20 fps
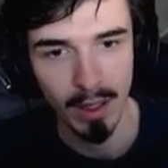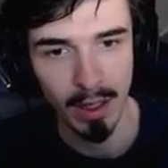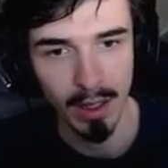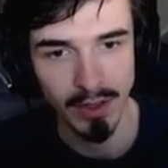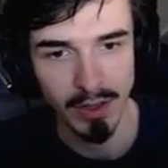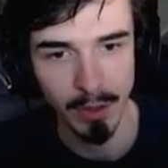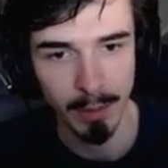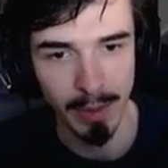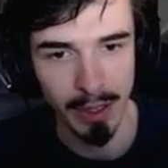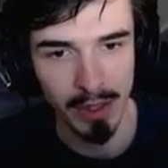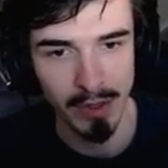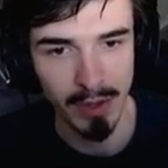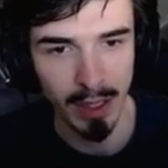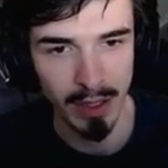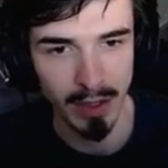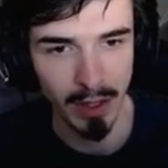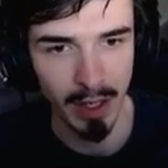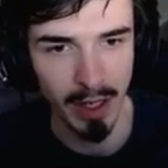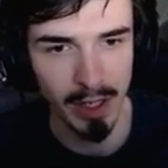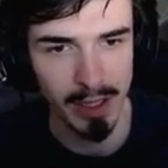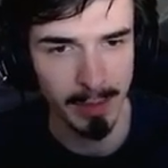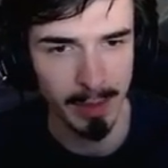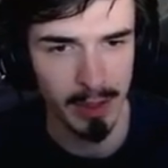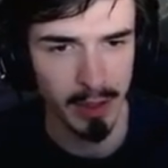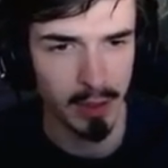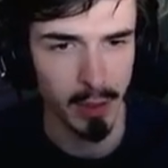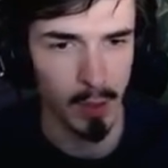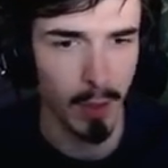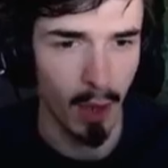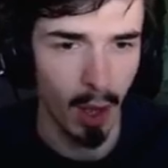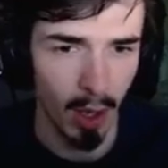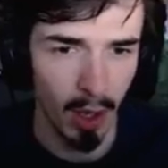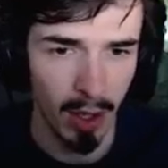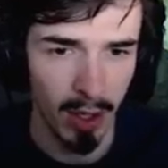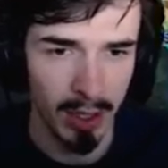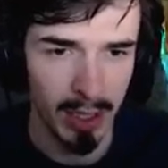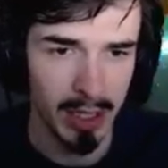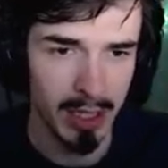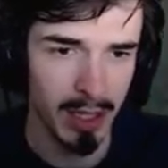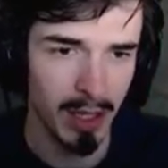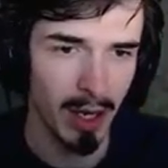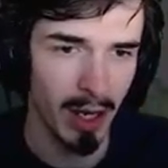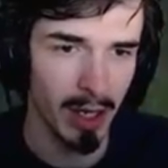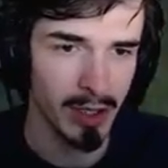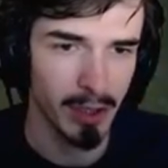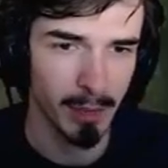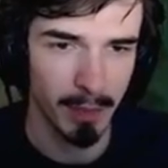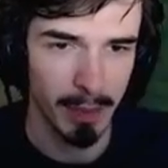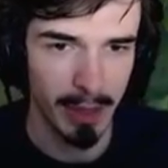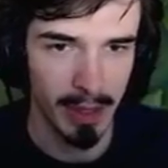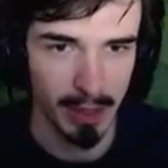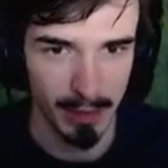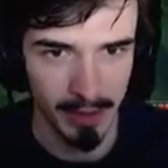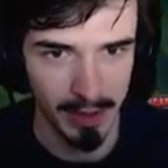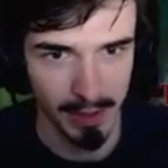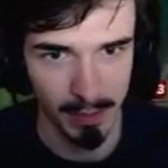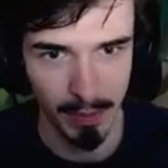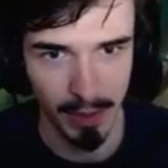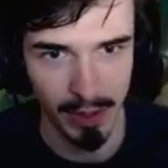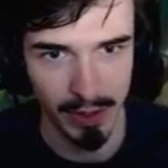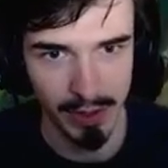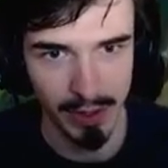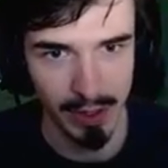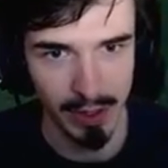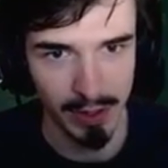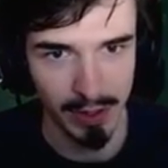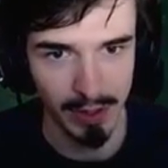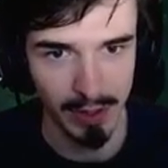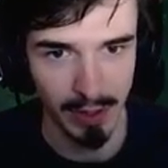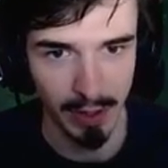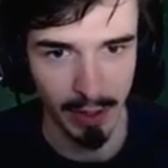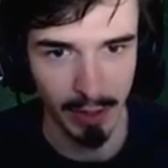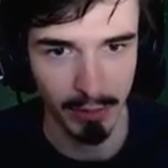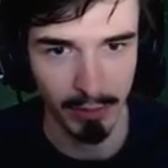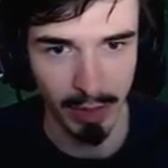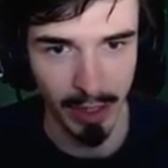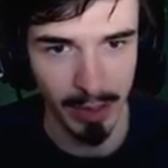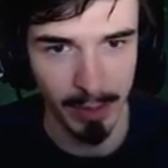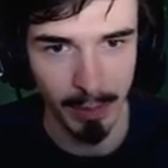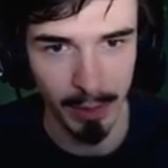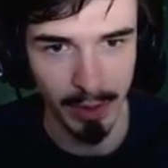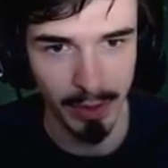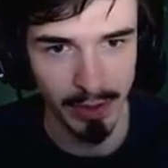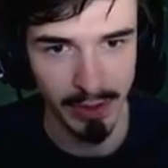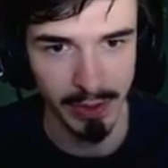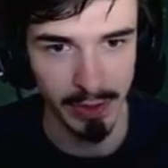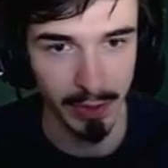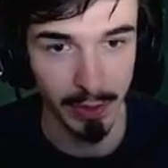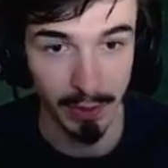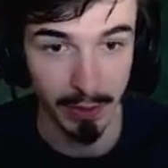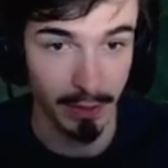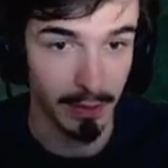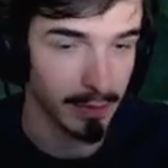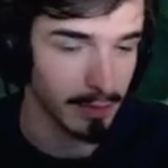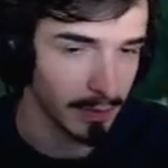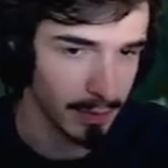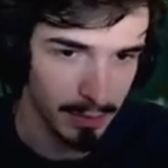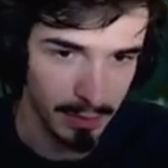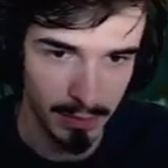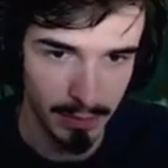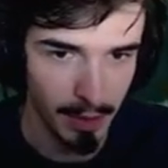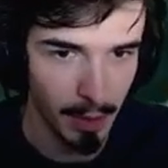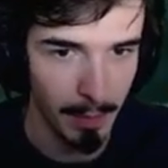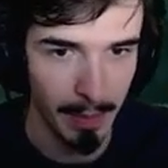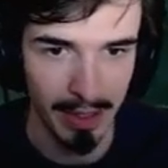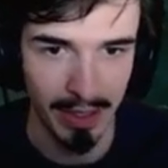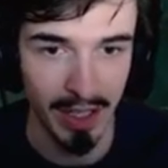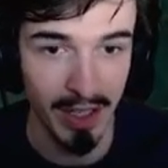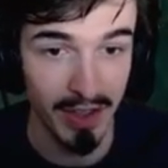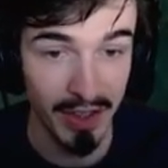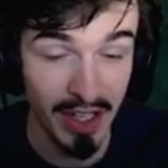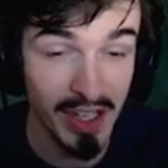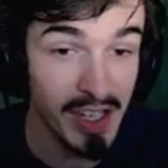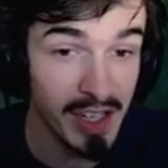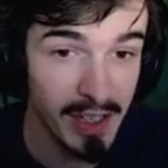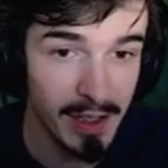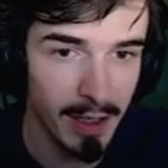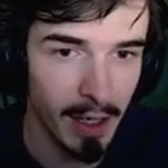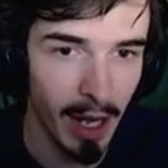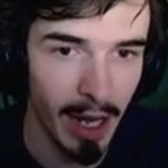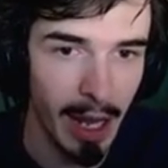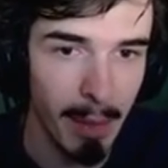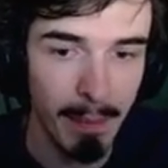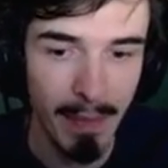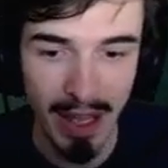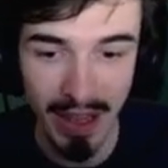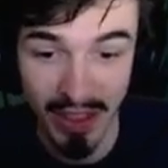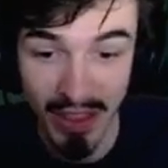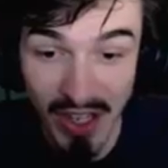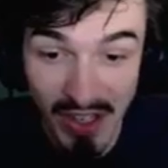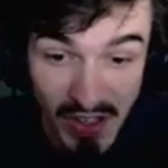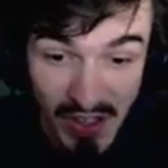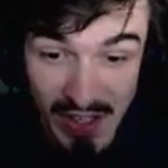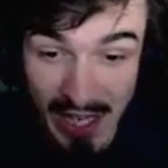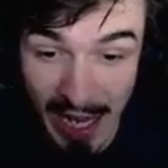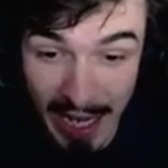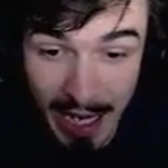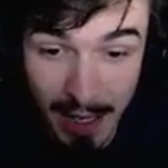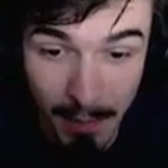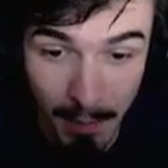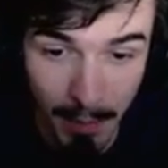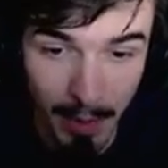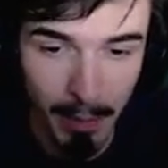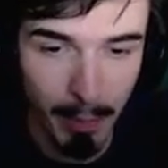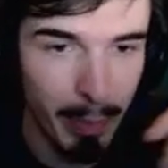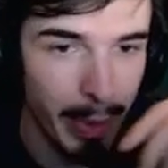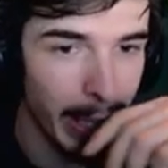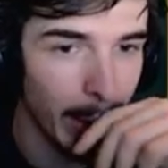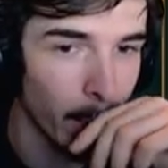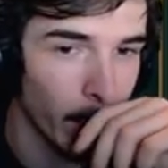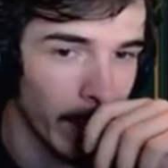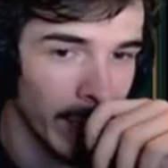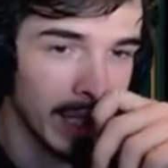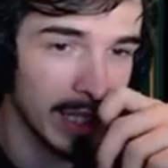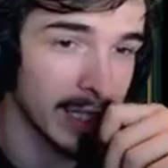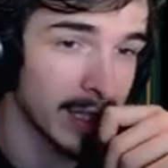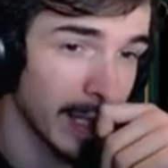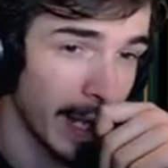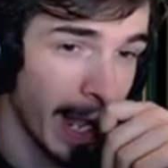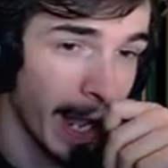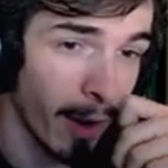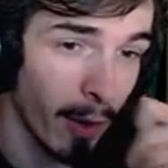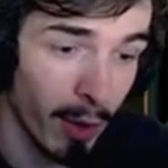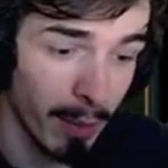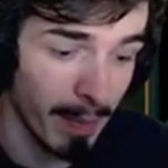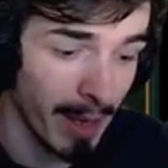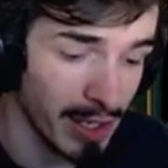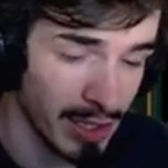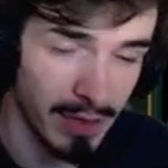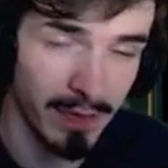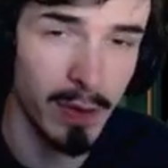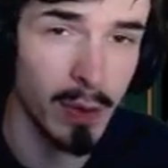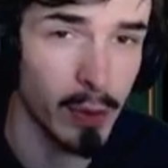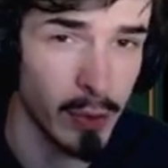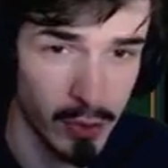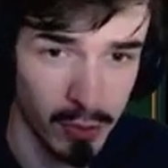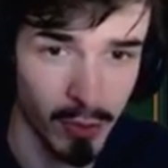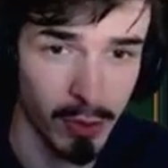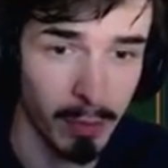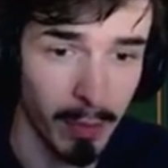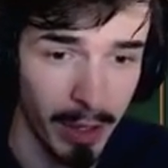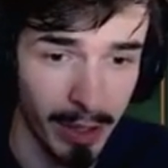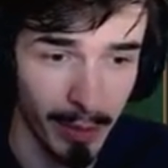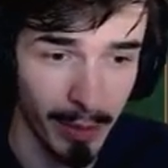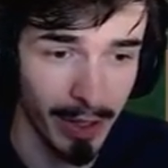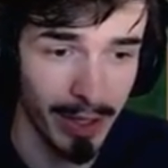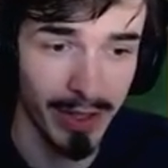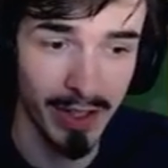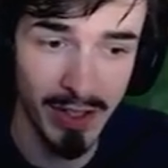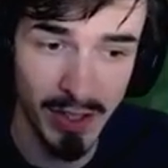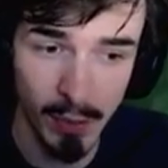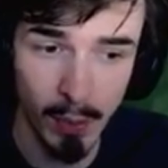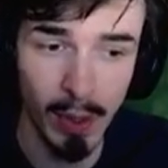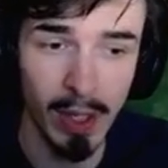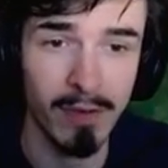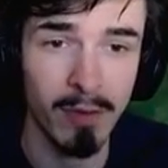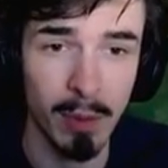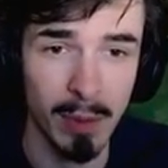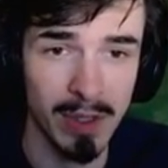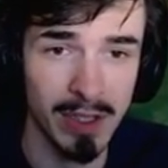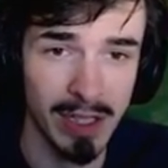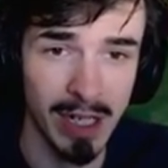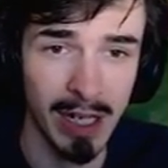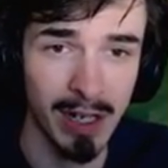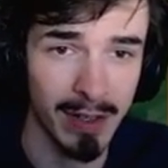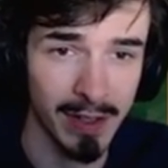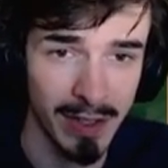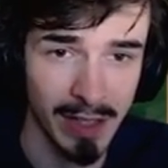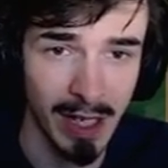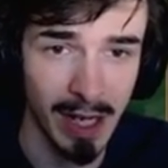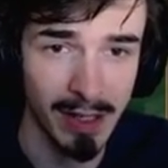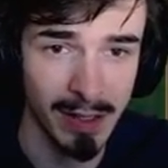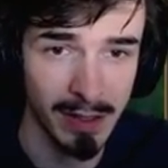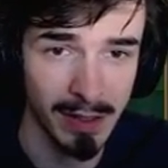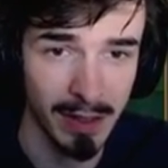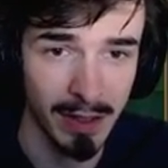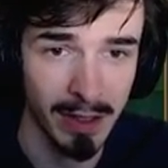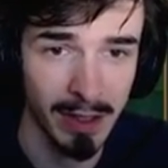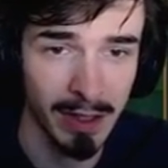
So Blitzcrank dies a bit too early, then I jump in, and this Master Yi is just like a raid boss. So, I mean, this is like, this is him being weak as hell. Imagine if he was strong, by the way. This is why I have to be scared of this tactic.